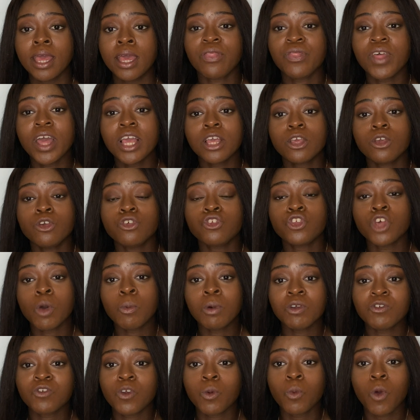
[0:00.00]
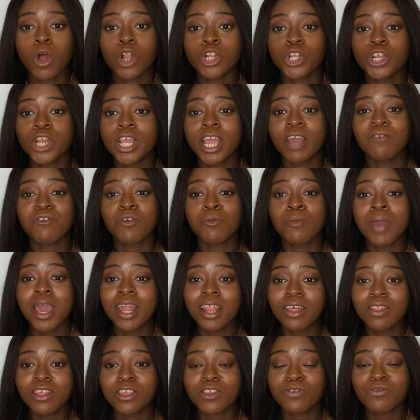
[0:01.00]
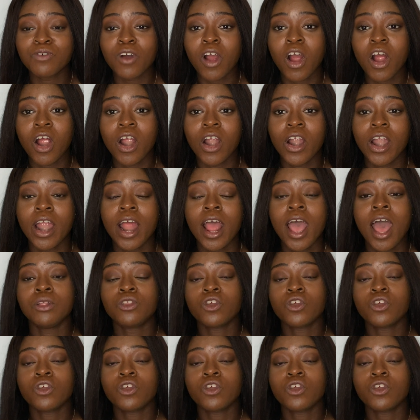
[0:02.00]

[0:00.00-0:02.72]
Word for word: Thank you so much for watching if you made it this far.